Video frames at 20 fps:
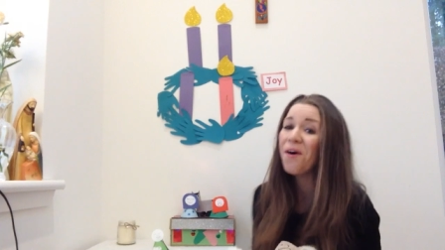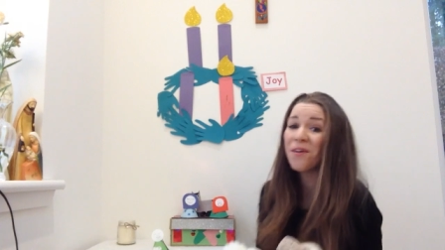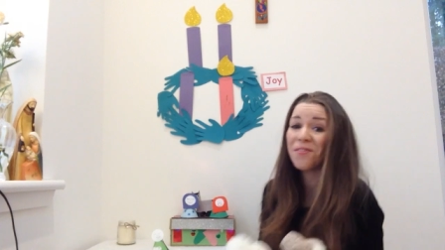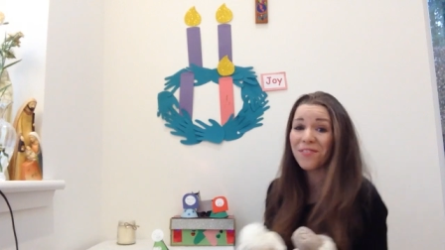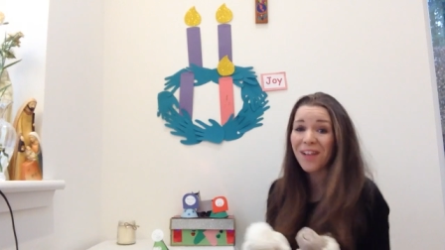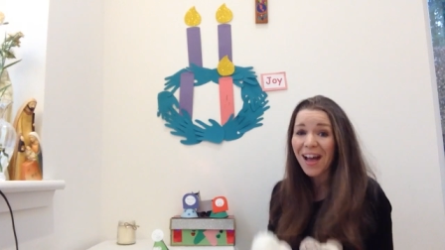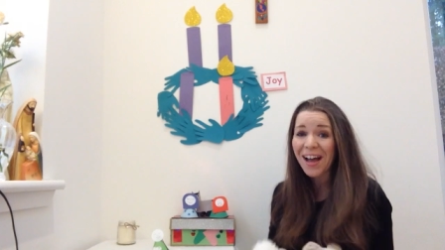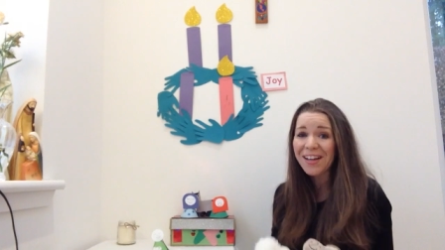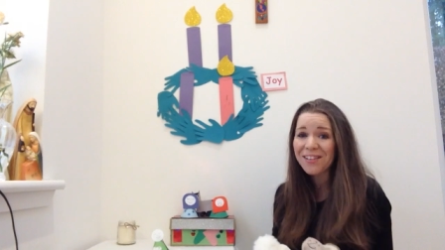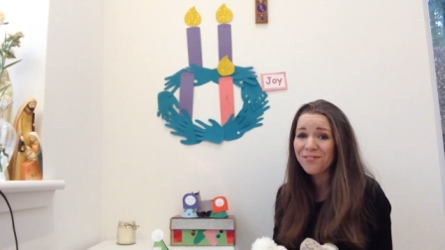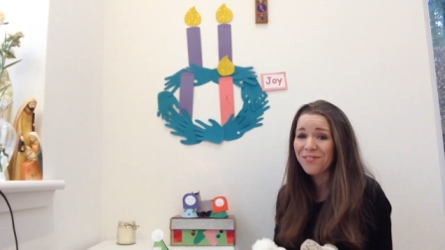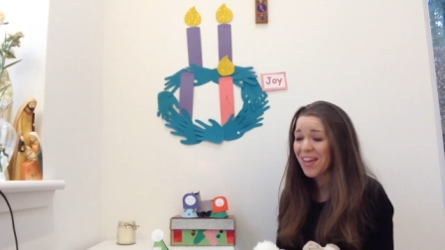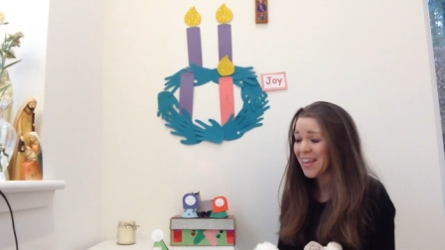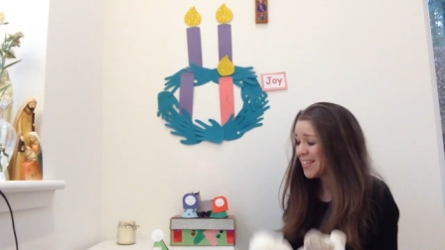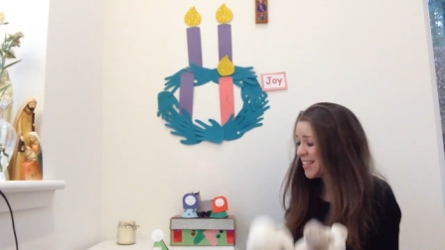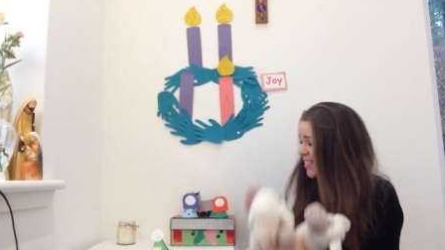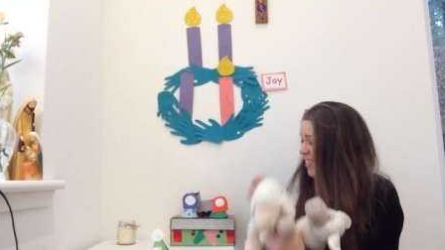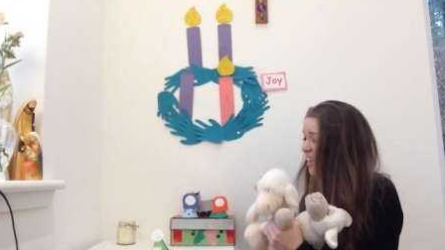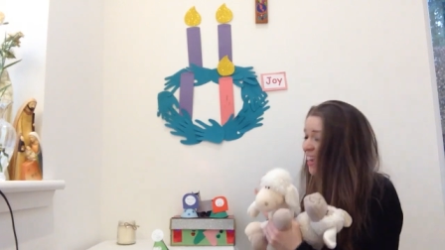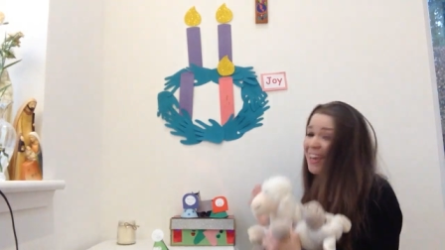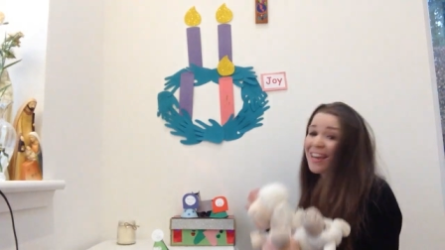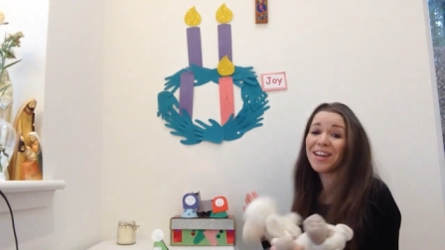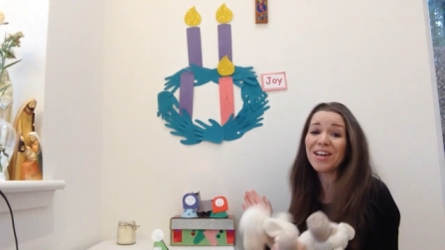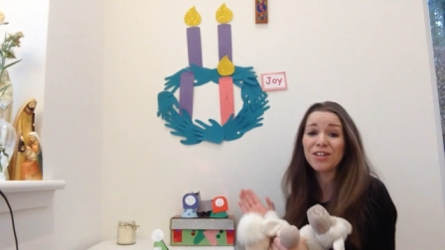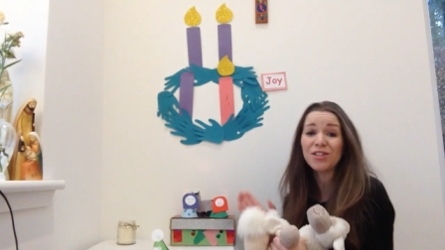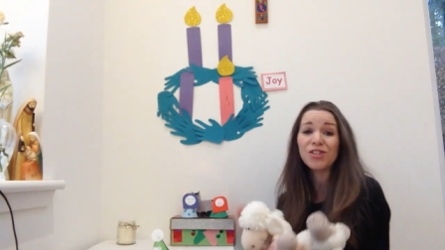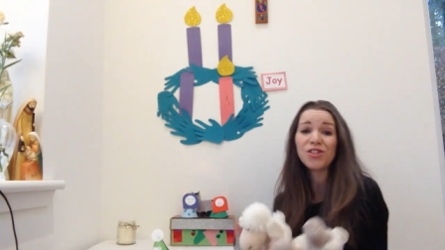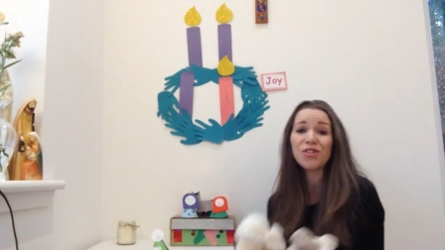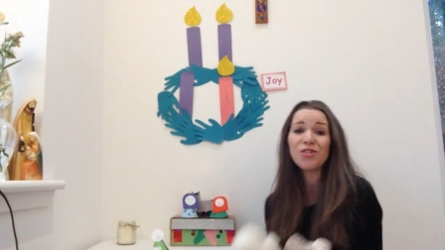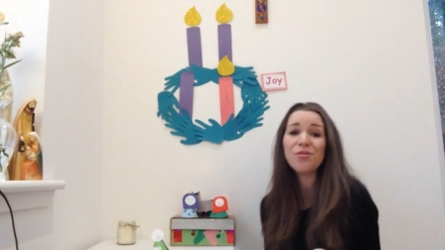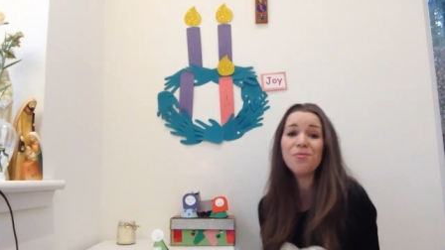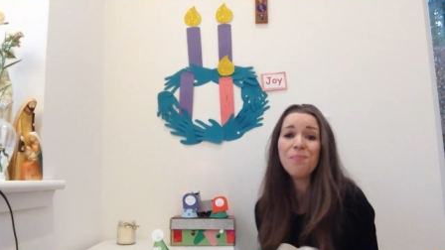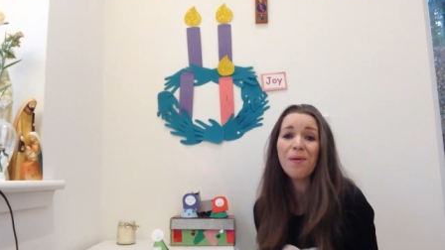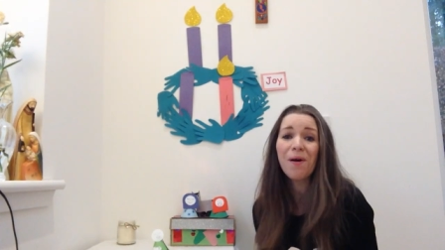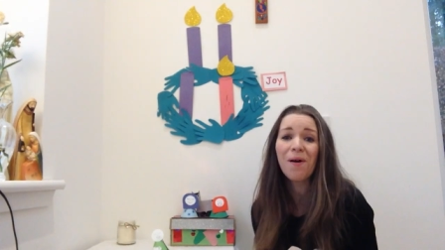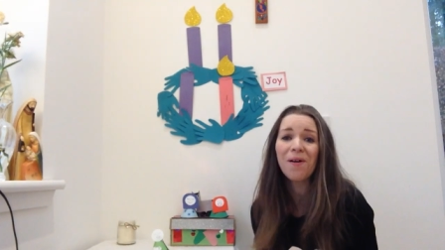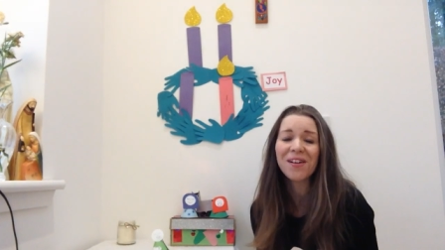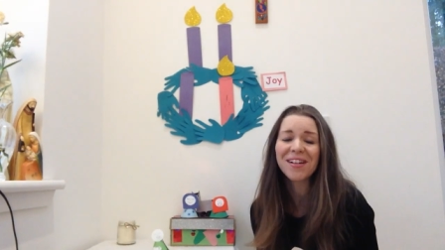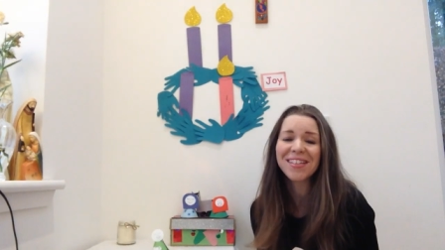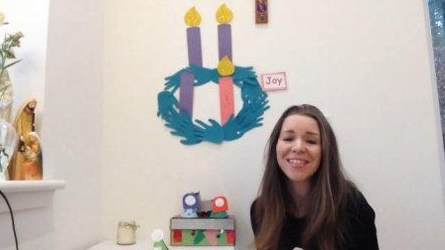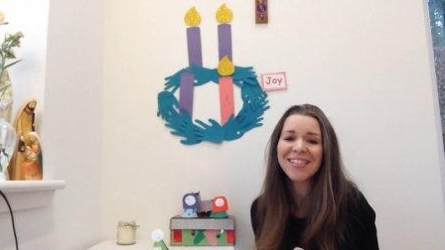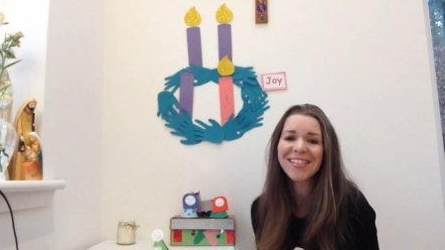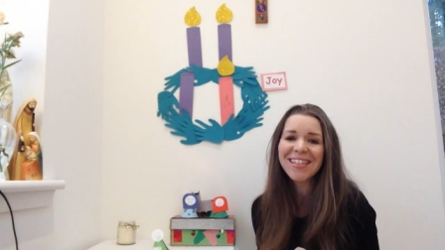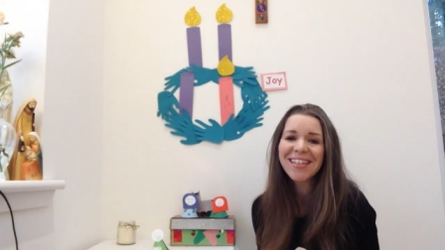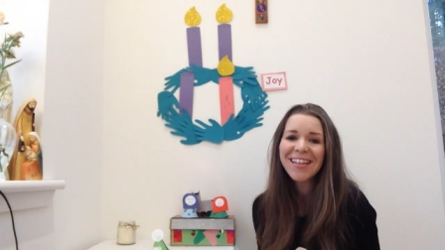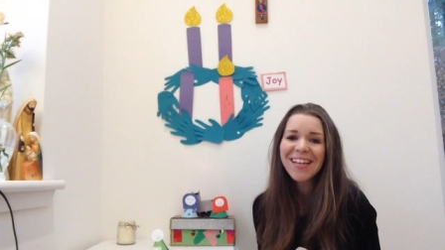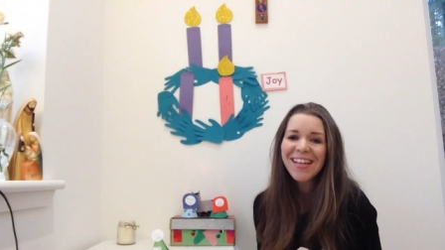of Advent in a Shoebox.